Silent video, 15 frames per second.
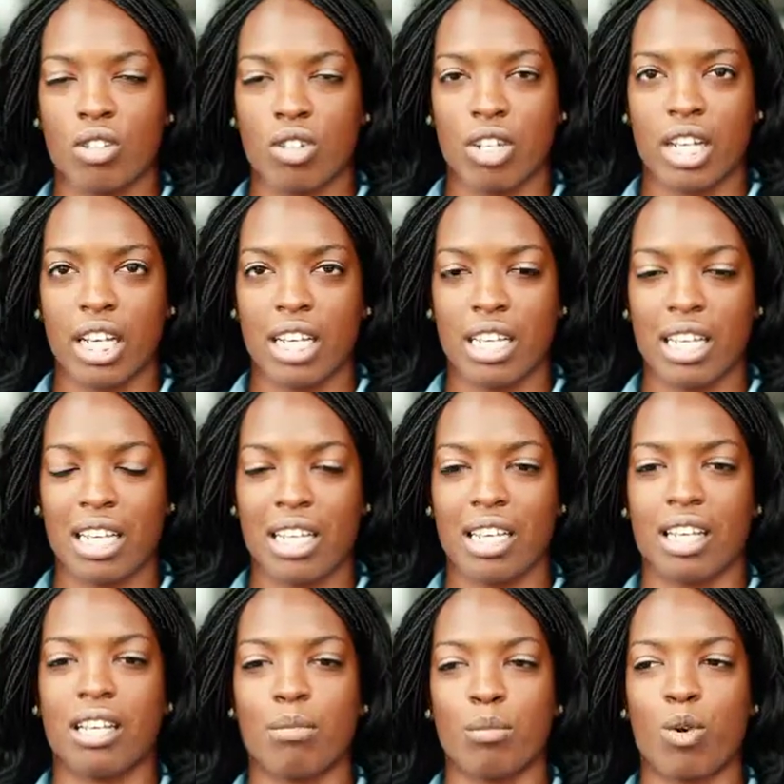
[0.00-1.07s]
and learning in
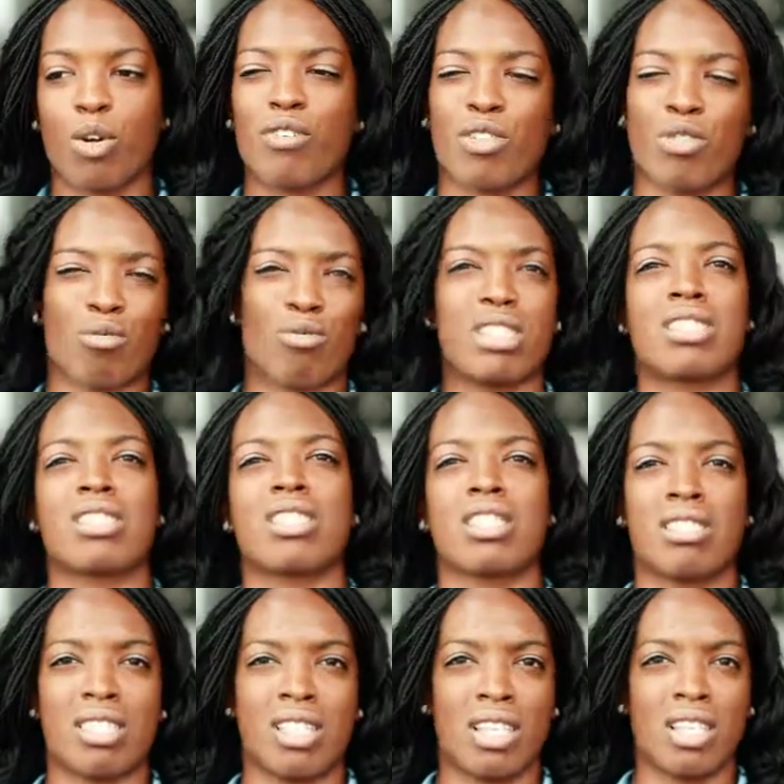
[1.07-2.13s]
a more of a three
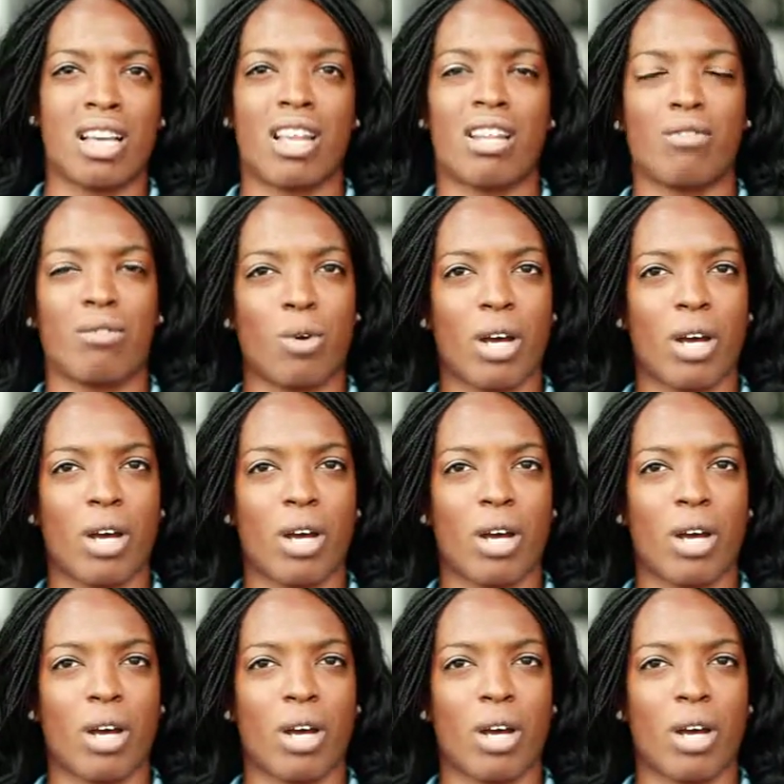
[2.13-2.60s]
sixty kind of